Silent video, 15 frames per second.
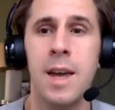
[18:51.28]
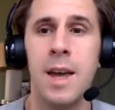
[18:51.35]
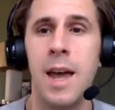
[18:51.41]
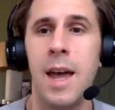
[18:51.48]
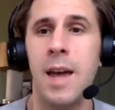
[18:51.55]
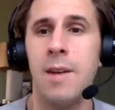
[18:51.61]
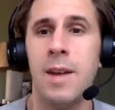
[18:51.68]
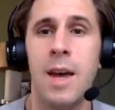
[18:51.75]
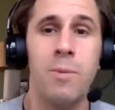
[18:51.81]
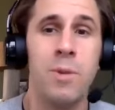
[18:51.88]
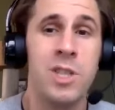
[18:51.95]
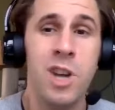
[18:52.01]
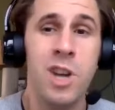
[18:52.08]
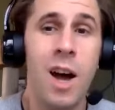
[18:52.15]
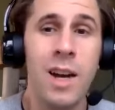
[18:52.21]
and
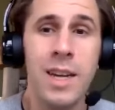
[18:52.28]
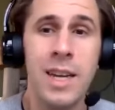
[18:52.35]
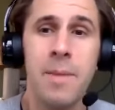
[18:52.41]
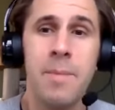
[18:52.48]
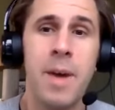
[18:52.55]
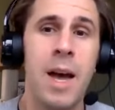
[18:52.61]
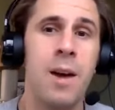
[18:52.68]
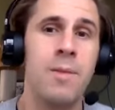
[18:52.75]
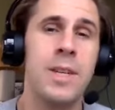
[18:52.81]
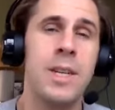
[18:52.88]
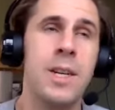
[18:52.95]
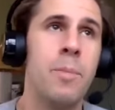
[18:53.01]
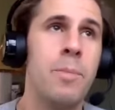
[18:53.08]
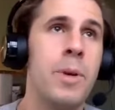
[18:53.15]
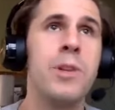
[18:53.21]
was talking about,
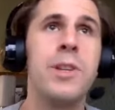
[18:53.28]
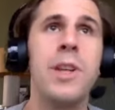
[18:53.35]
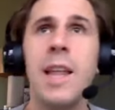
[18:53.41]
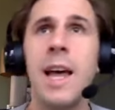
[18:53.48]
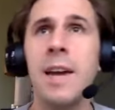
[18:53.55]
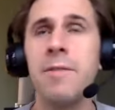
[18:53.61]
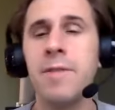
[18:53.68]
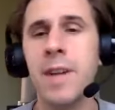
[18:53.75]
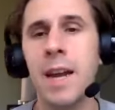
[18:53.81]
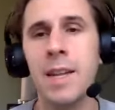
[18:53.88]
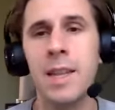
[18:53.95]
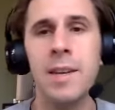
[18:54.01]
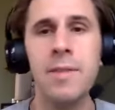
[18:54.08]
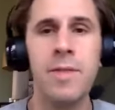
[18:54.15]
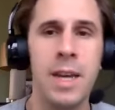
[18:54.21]
build a life, not a
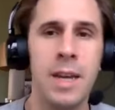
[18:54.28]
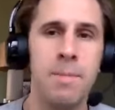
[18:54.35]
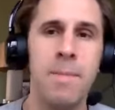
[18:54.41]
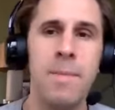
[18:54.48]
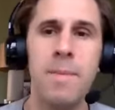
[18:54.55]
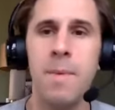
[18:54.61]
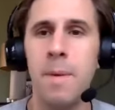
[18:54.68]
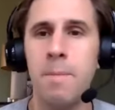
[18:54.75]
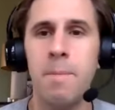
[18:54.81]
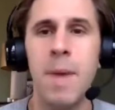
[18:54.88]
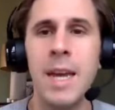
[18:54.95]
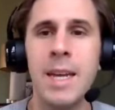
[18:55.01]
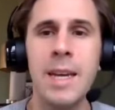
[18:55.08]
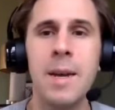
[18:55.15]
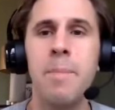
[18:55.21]
living,
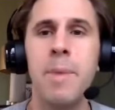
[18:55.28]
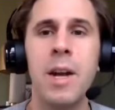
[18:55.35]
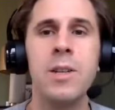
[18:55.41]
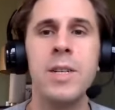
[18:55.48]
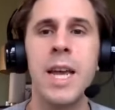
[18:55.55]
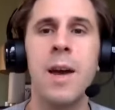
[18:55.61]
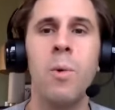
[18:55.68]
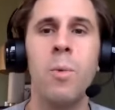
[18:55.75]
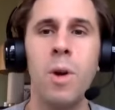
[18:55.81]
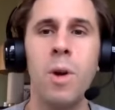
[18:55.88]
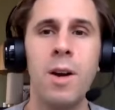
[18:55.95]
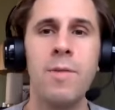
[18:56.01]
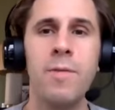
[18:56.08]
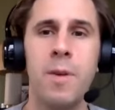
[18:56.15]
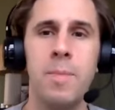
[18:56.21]
making a better day at
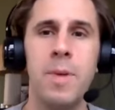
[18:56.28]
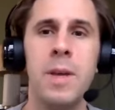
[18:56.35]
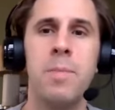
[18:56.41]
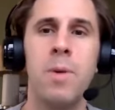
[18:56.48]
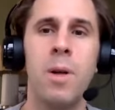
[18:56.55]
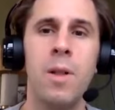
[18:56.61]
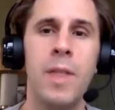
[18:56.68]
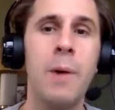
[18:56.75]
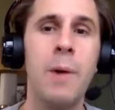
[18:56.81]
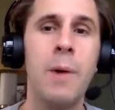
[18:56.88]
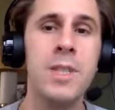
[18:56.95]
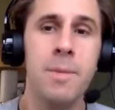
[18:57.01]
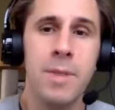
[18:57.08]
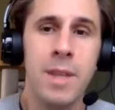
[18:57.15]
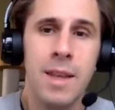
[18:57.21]
work for people, that was
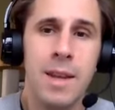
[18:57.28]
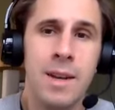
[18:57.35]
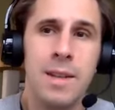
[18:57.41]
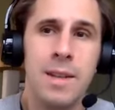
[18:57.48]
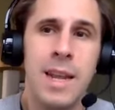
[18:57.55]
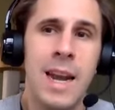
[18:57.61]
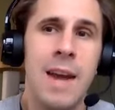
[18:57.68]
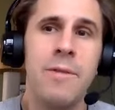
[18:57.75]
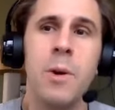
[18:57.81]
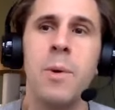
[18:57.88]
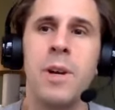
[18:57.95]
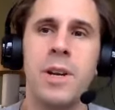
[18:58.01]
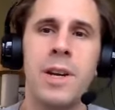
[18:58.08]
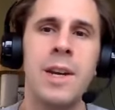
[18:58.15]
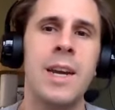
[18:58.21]
something that
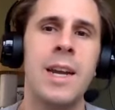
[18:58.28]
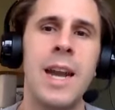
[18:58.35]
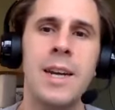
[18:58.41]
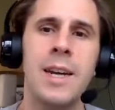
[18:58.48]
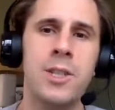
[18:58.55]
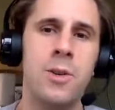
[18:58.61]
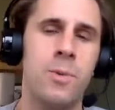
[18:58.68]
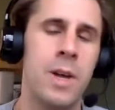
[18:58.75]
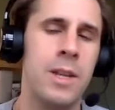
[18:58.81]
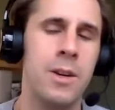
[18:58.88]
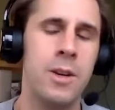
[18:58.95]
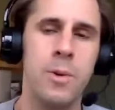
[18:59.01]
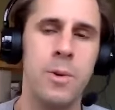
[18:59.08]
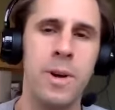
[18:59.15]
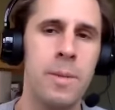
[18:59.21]
everyone could connect to, whether
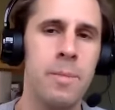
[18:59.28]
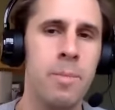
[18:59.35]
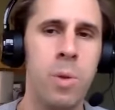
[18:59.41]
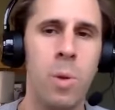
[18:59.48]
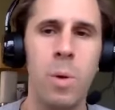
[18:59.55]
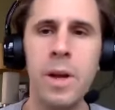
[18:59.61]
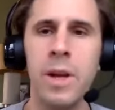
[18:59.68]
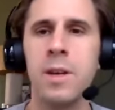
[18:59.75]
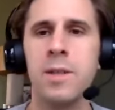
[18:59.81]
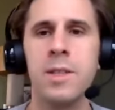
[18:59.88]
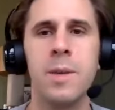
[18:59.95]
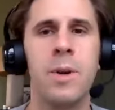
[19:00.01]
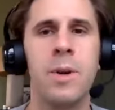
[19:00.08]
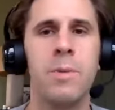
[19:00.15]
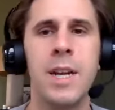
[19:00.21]
you were an employee or
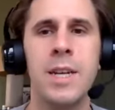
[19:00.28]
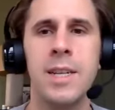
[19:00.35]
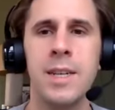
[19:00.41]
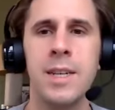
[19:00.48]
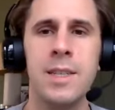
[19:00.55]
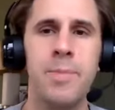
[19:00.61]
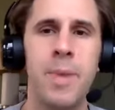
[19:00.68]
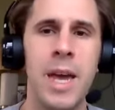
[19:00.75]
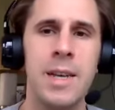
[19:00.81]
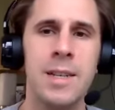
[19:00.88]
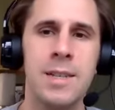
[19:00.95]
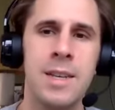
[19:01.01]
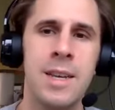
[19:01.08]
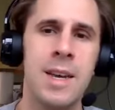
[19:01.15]
someone renting a space.